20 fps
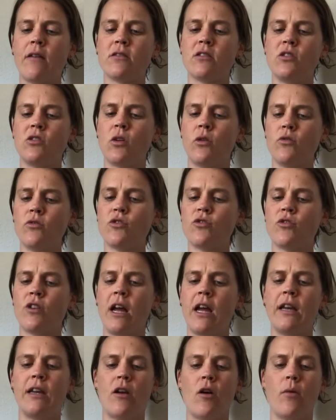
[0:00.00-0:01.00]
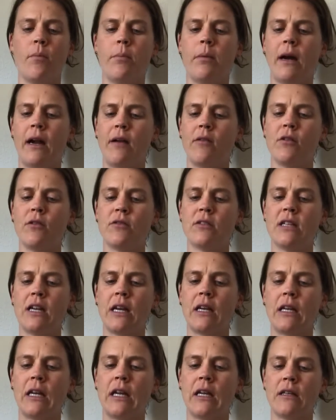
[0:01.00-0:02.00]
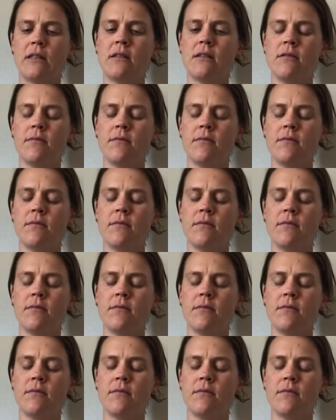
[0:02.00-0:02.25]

Don't try no pyrotechnics.